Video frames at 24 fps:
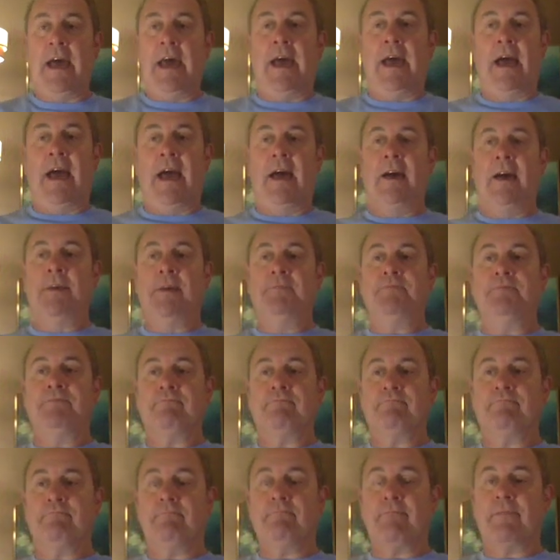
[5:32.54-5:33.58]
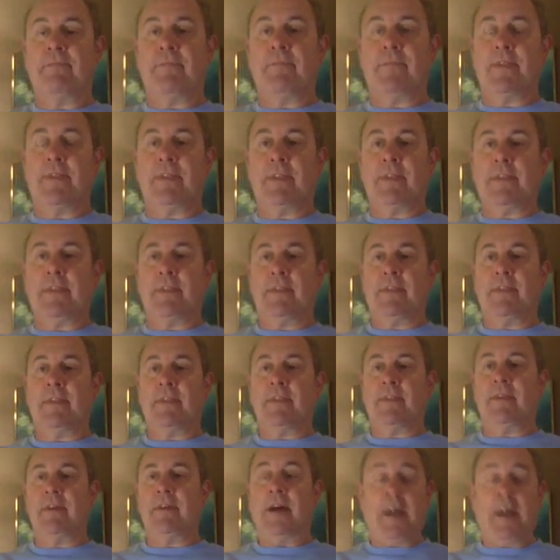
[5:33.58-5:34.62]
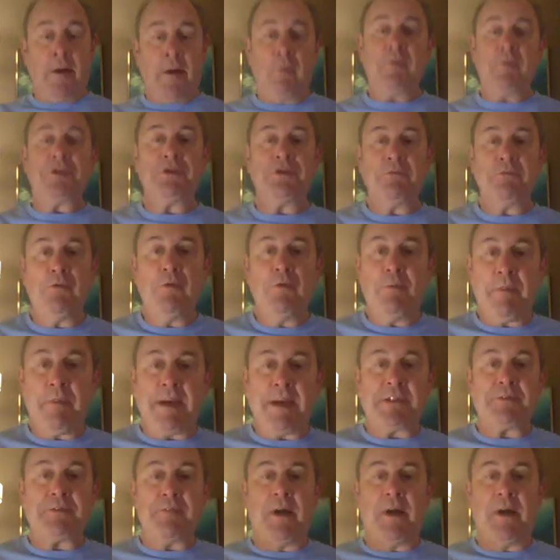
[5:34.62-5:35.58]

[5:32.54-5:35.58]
And I wish them all the best,